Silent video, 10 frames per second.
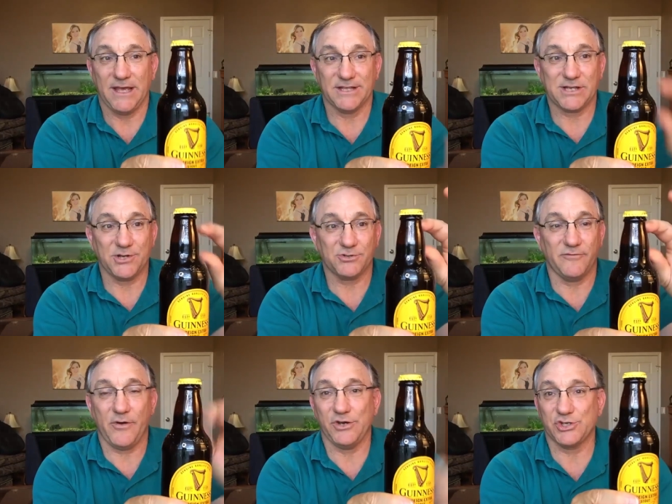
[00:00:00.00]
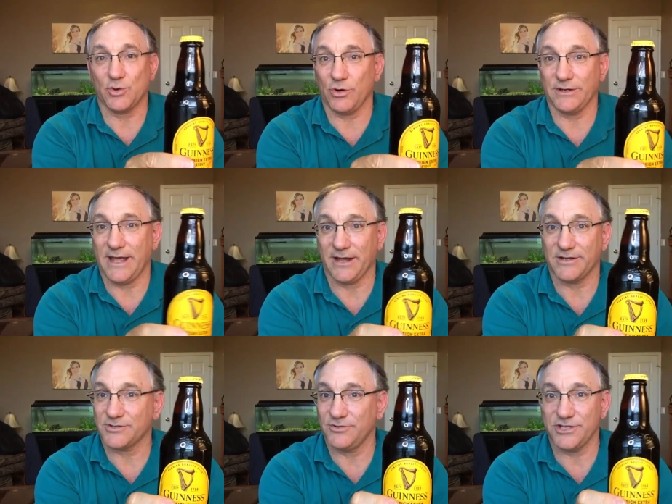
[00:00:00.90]
It's also a very short
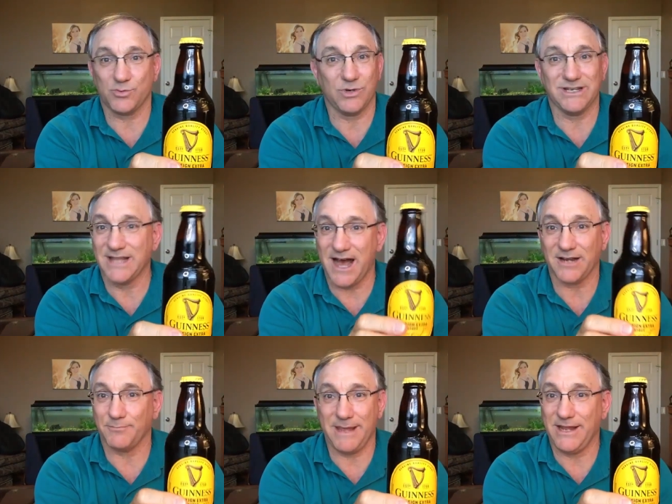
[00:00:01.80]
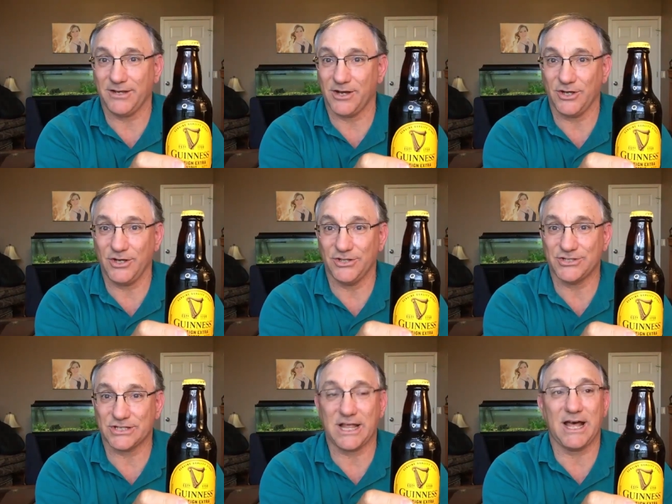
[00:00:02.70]
neck, so this would not make a good
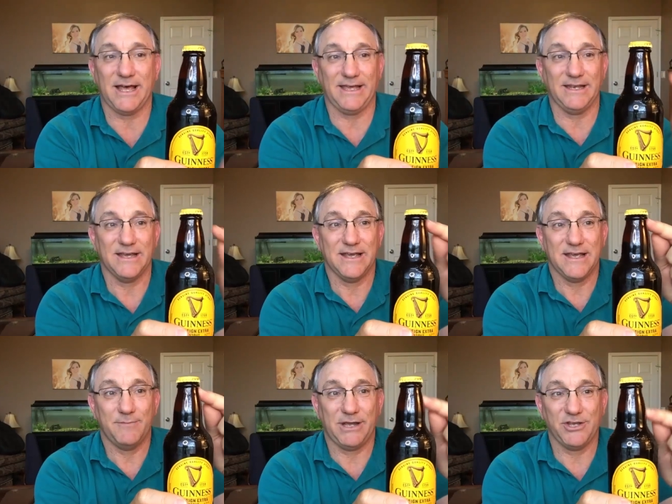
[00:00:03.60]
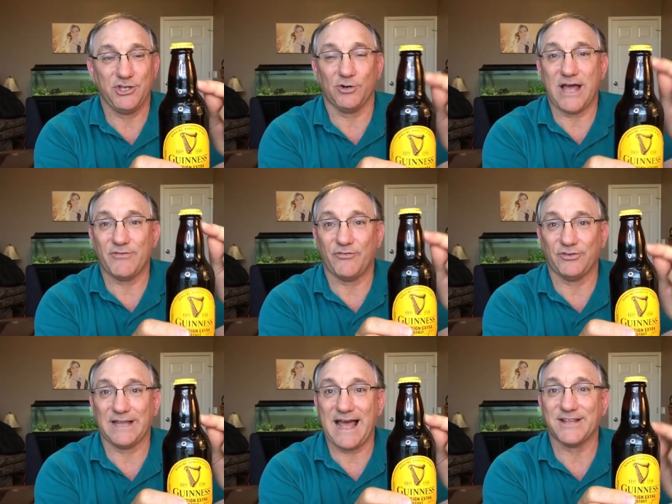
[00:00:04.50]
slide because you don't have a
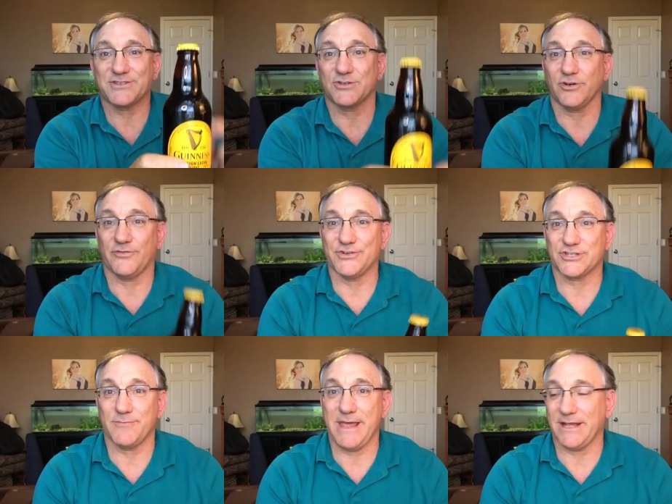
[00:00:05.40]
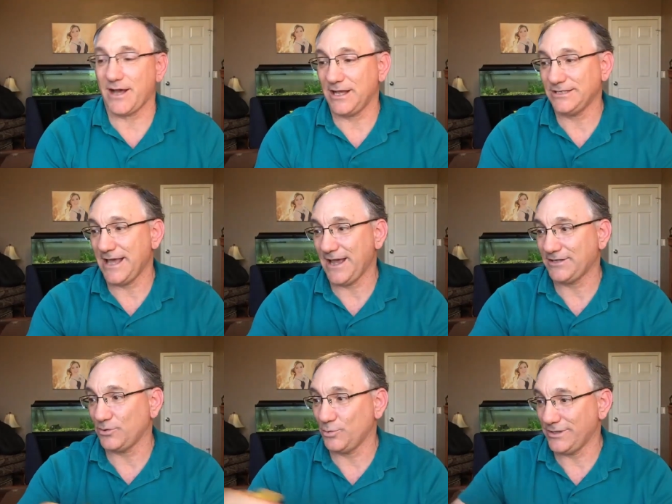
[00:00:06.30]
flat surface to make
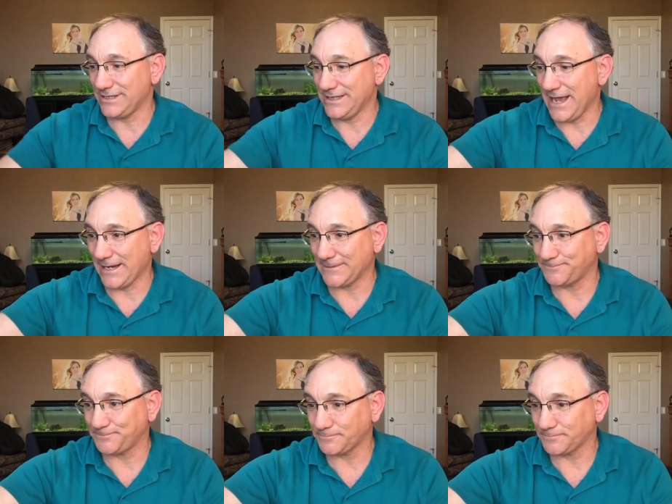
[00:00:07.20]
contact with the neck.